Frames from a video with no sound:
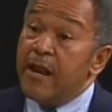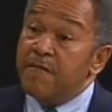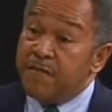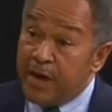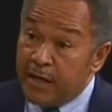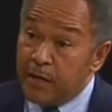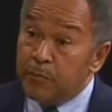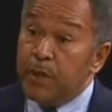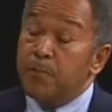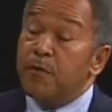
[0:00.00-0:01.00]
and inviting
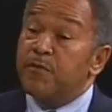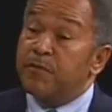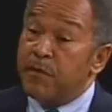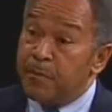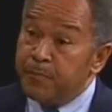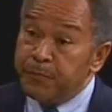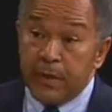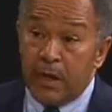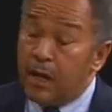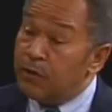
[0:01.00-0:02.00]
people from
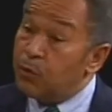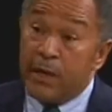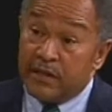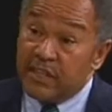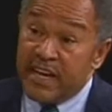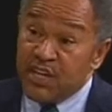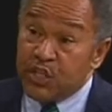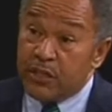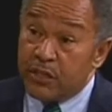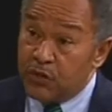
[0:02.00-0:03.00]
throughout the
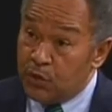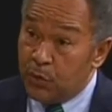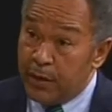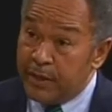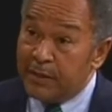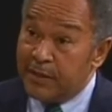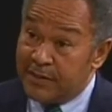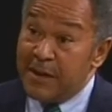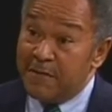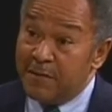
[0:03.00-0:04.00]
nation to join
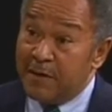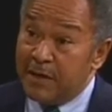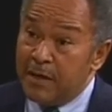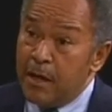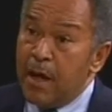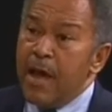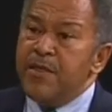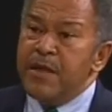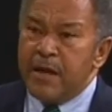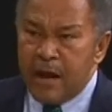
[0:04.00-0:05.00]
this effort. Right.
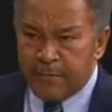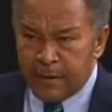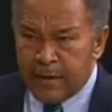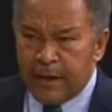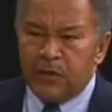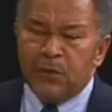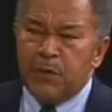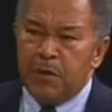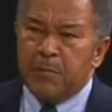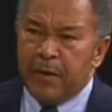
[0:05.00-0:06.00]
And then after that
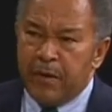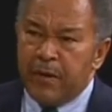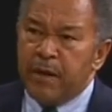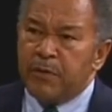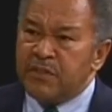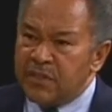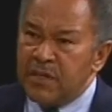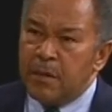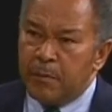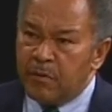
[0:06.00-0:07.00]
2-year period, I would
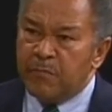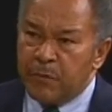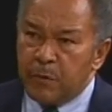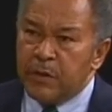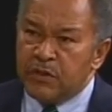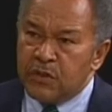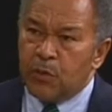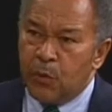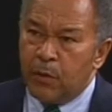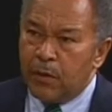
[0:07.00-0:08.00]
see a focus
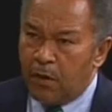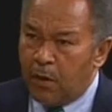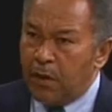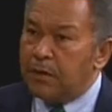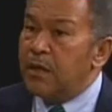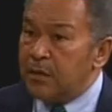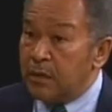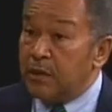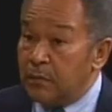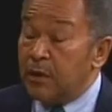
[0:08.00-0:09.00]
on
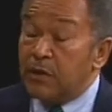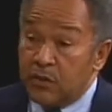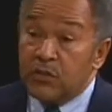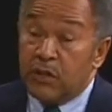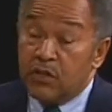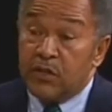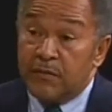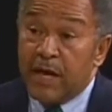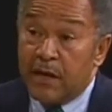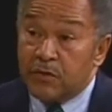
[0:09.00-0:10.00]
the construction
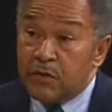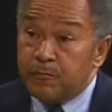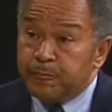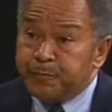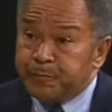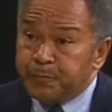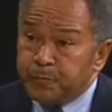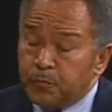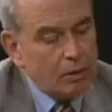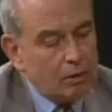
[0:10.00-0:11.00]
of a house. Right.
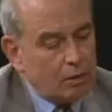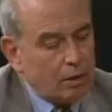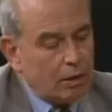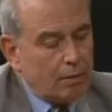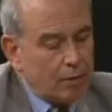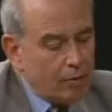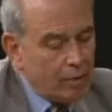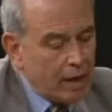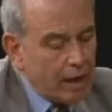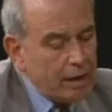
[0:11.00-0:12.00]
So have
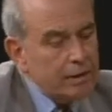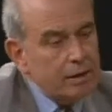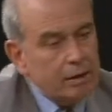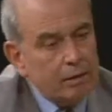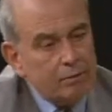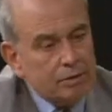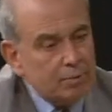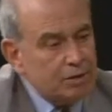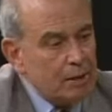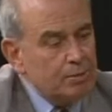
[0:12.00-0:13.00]
we had
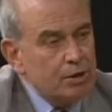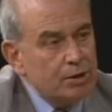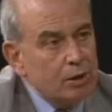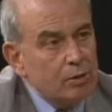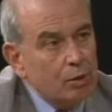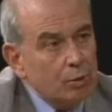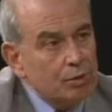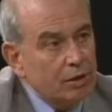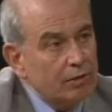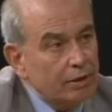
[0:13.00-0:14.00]
some steps this year that were
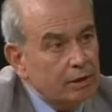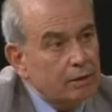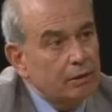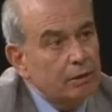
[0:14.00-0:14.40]
significant?